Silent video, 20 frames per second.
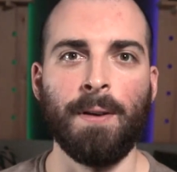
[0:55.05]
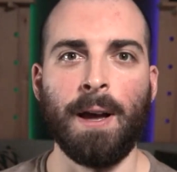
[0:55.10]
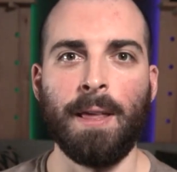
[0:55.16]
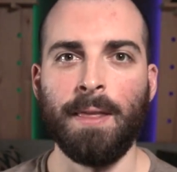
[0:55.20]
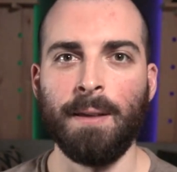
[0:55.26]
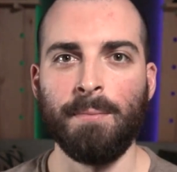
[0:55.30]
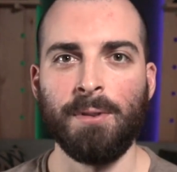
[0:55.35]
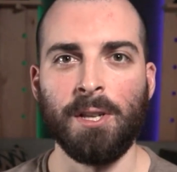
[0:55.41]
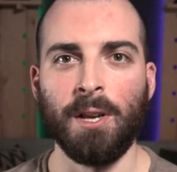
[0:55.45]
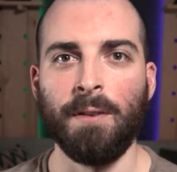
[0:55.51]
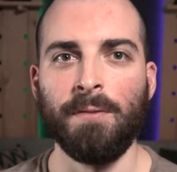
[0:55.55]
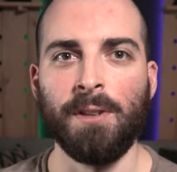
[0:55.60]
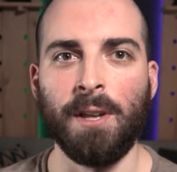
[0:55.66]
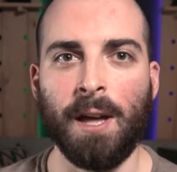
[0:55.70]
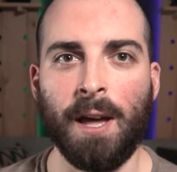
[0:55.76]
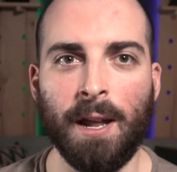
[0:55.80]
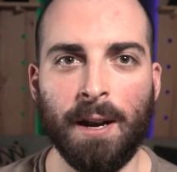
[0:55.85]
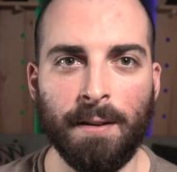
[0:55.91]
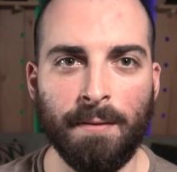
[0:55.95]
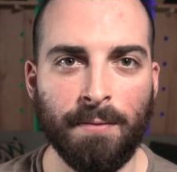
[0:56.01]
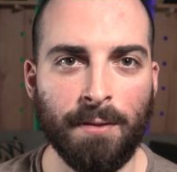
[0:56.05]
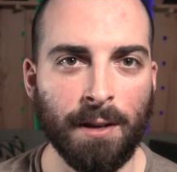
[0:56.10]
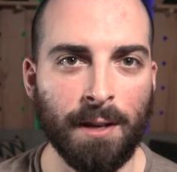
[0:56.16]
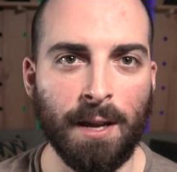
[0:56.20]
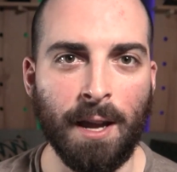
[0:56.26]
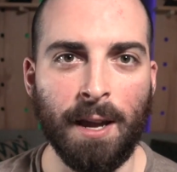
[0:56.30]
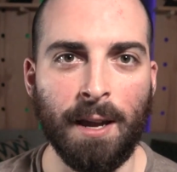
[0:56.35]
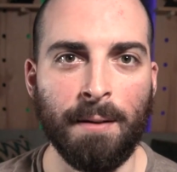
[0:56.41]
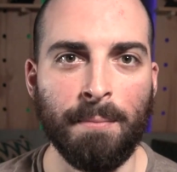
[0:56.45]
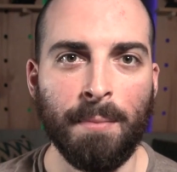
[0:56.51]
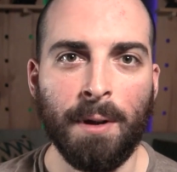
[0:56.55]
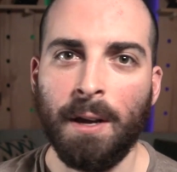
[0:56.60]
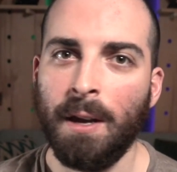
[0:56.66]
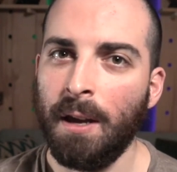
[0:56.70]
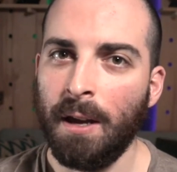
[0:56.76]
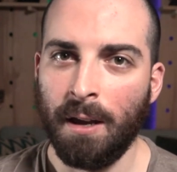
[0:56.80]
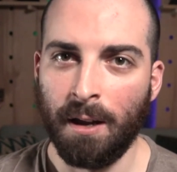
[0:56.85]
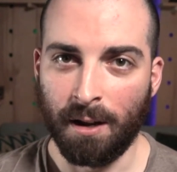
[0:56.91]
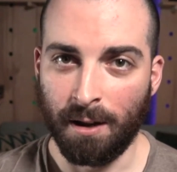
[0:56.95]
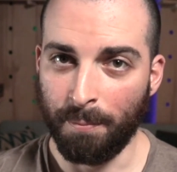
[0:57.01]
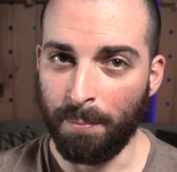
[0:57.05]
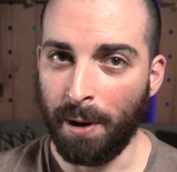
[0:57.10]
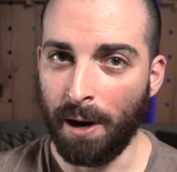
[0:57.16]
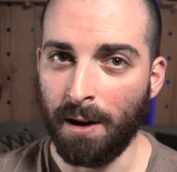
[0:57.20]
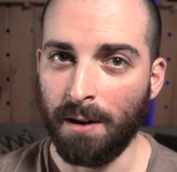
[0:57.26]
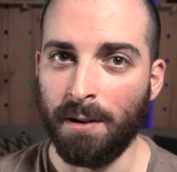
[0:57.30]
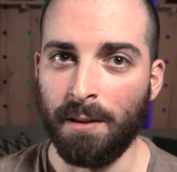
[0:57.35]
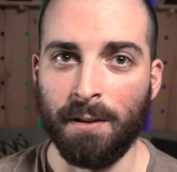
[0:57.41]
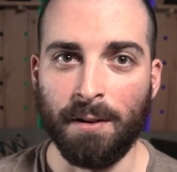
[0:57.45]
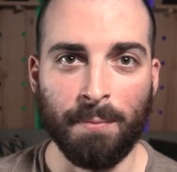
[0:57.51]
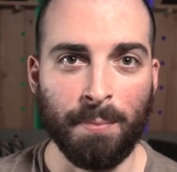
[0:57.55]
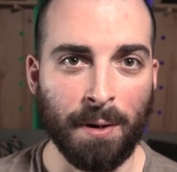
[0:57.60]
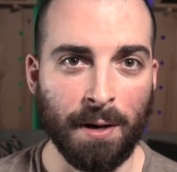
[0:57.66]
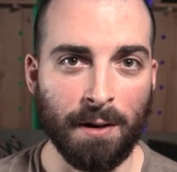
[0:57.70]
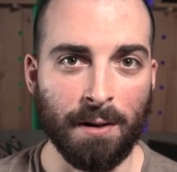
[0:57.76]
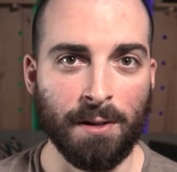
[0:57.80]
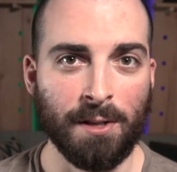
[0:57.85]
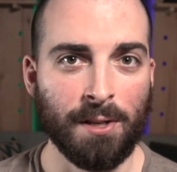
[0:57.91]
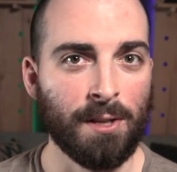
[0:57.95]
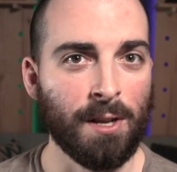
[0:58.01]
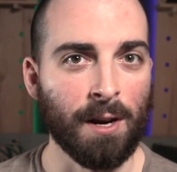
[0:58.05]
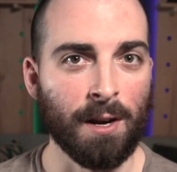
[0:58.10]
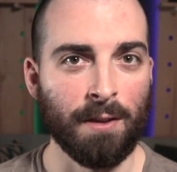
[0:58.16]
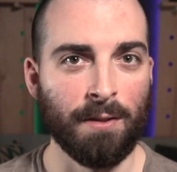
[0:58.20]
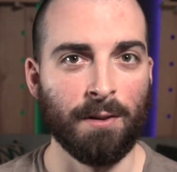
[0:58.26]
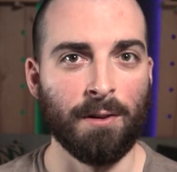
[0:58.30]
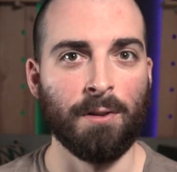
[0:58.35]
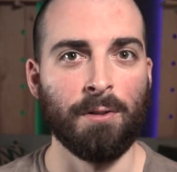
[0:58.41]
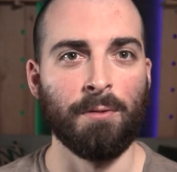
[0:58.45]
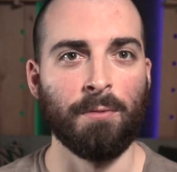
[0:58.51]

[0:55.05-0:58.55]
find themselves ahead of the game compared to their peers stuck in their